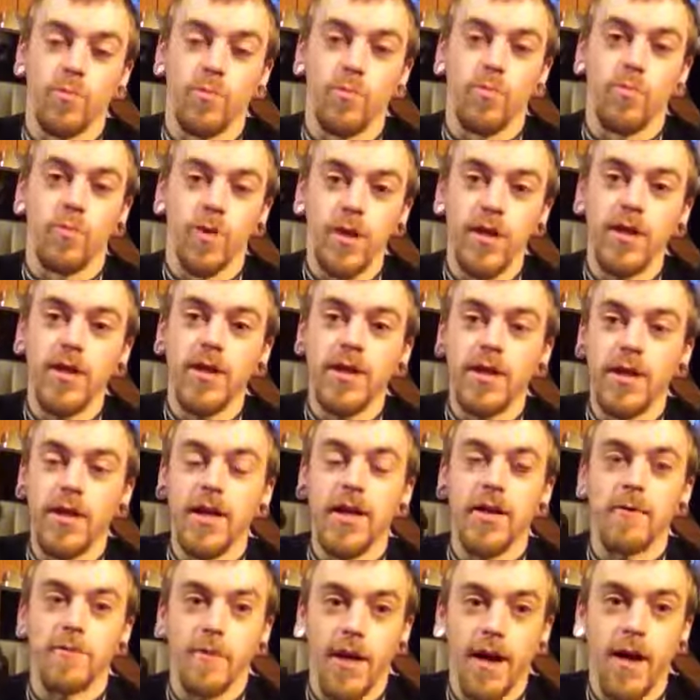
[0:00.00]
really
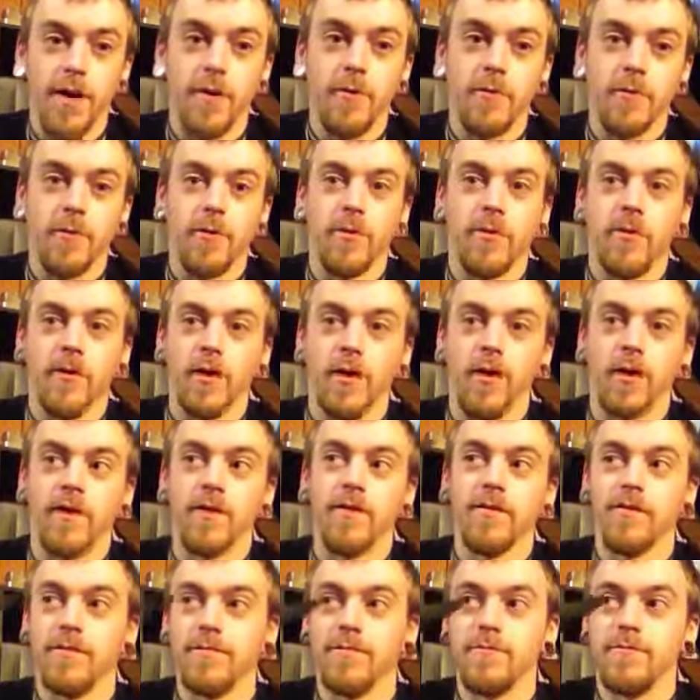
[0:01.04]
admirable,
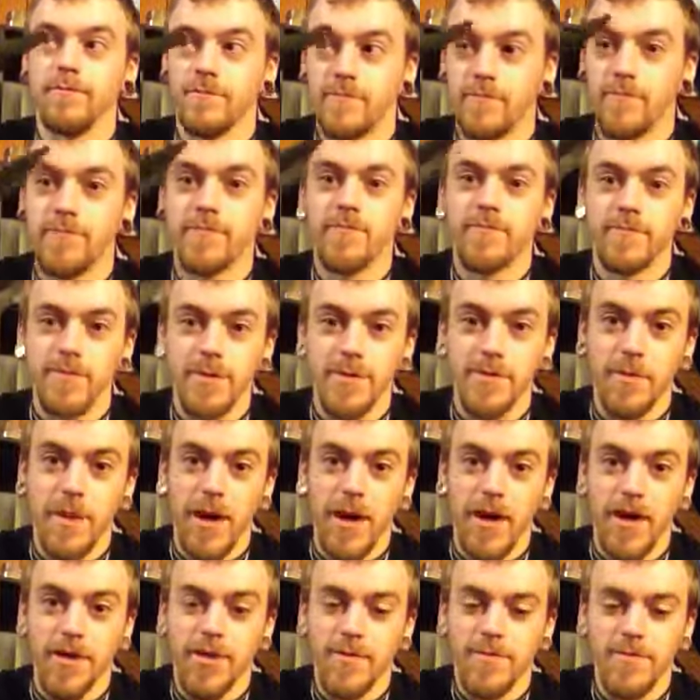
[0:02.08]
and he's a
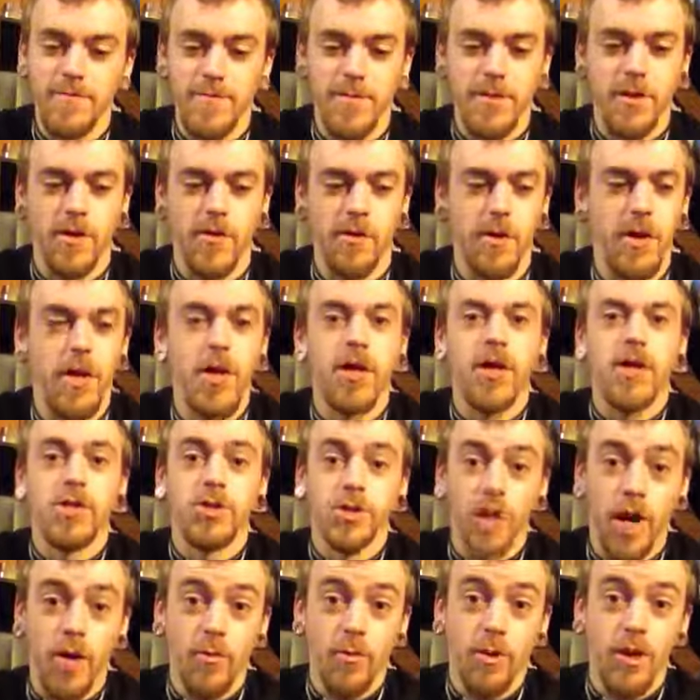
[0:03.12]
badass. So,
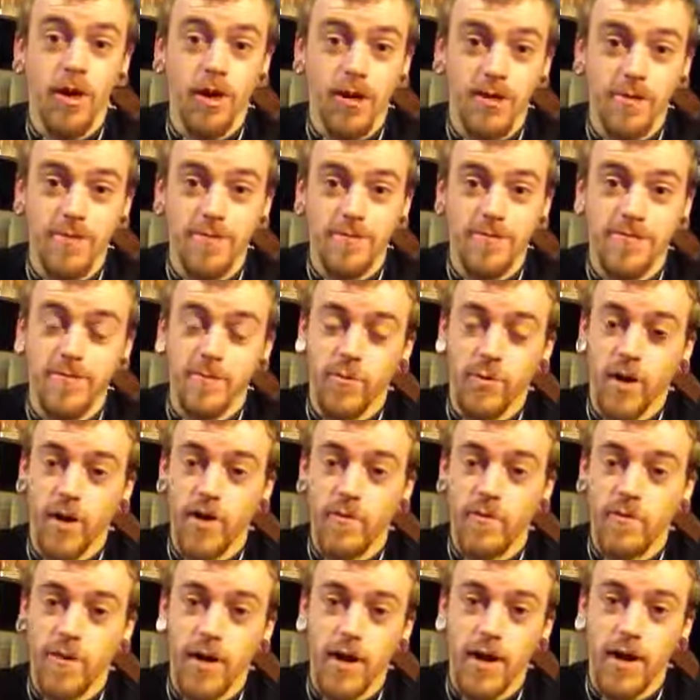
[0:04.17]
John Wick, 4 out
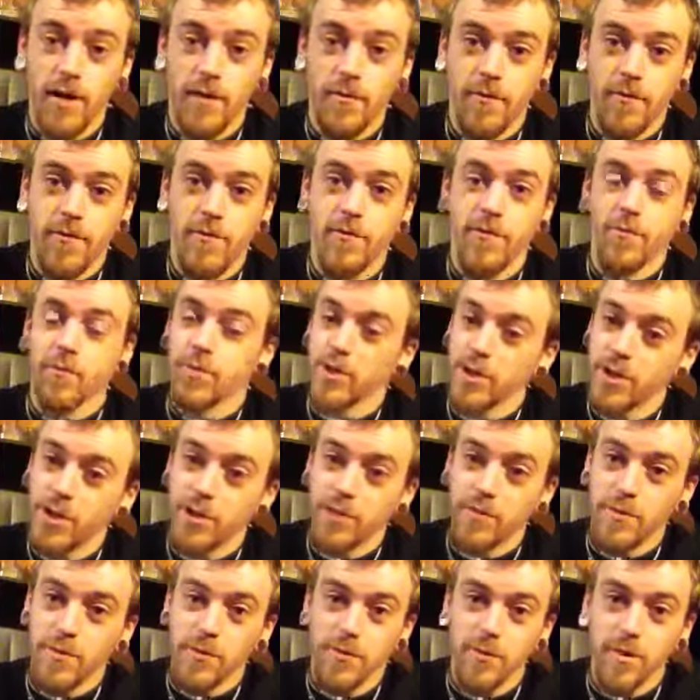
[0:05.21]
of 5, really
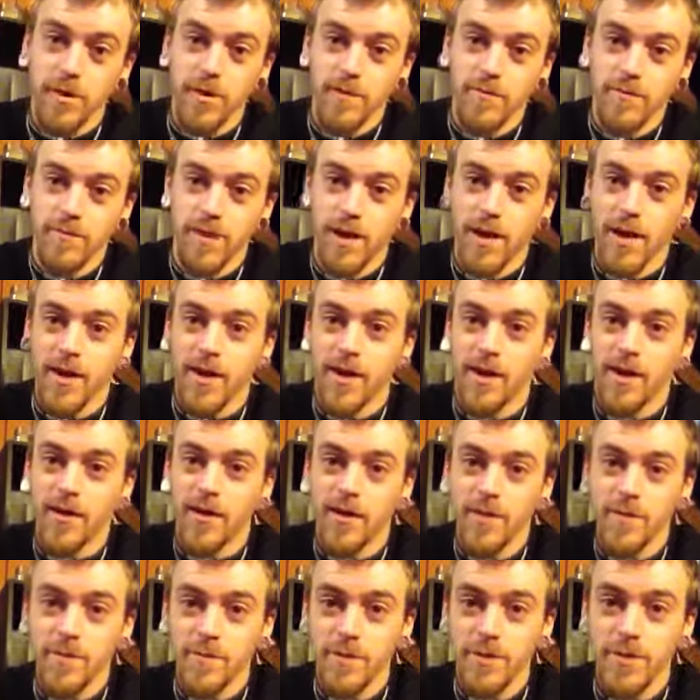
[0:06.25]
good movie, and
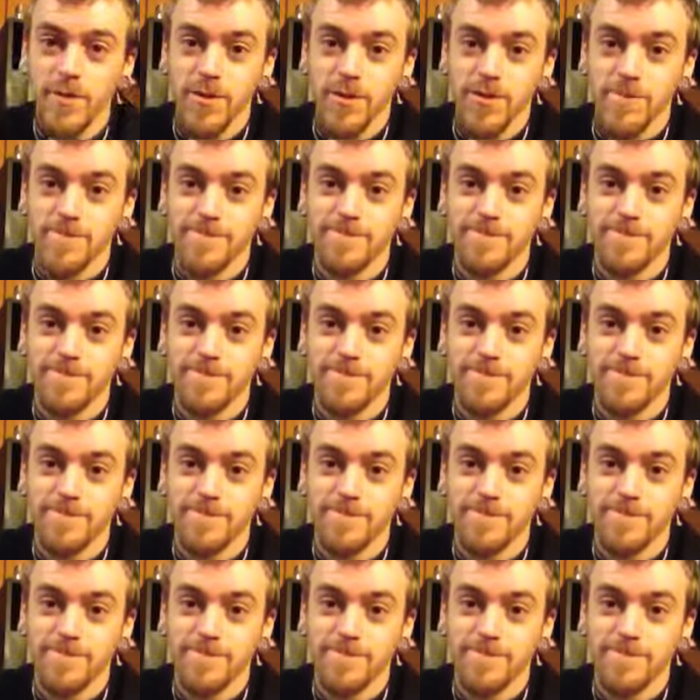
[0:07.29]
thanks for listening.